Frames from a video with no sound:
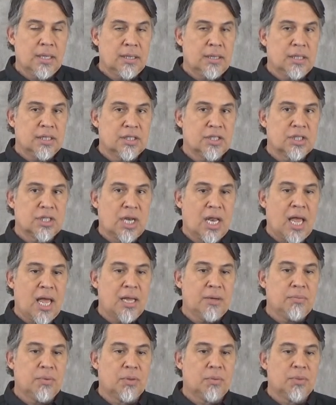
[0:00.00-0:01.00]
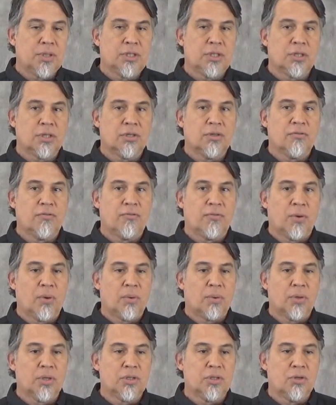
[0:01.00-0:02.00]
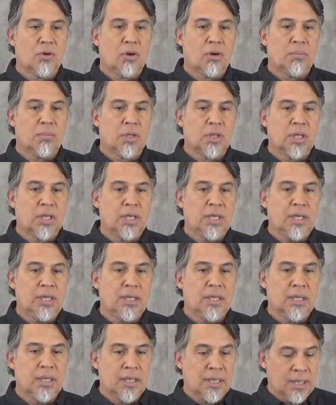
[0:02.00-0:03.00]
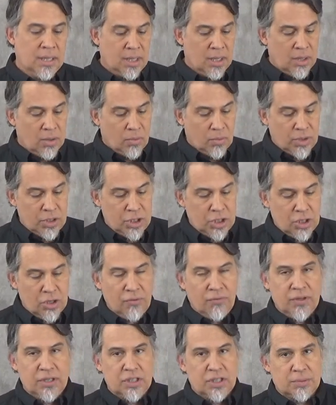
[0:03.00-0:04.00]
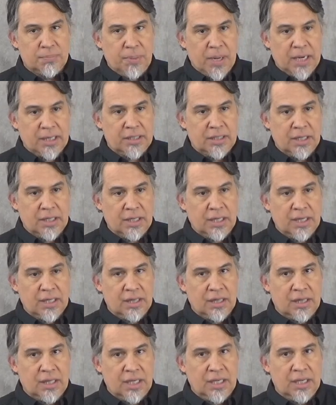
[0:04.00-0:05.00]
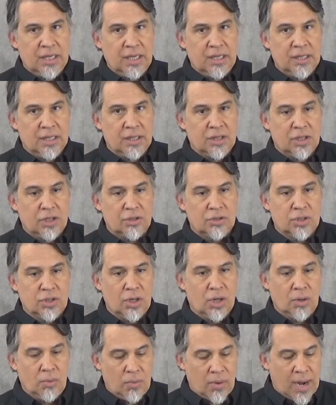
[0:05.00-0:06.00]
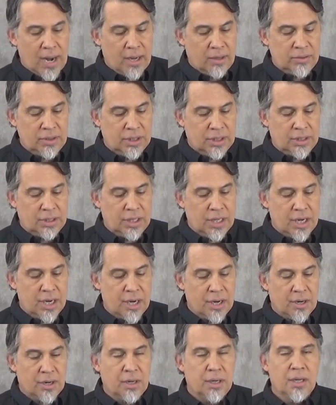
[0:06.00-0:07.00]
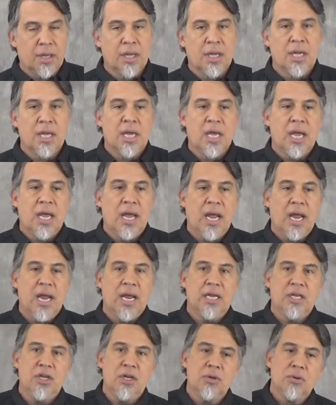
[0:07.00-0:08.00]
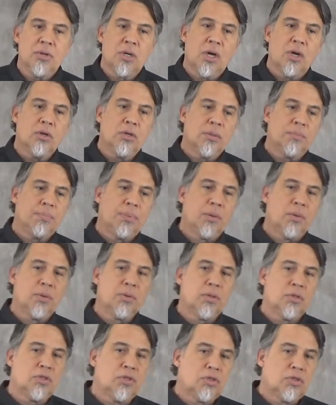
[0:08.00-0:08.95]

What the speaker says: the slide will return forward normally. When you've inspected it, thinking that there's no round in there, and you go to pull the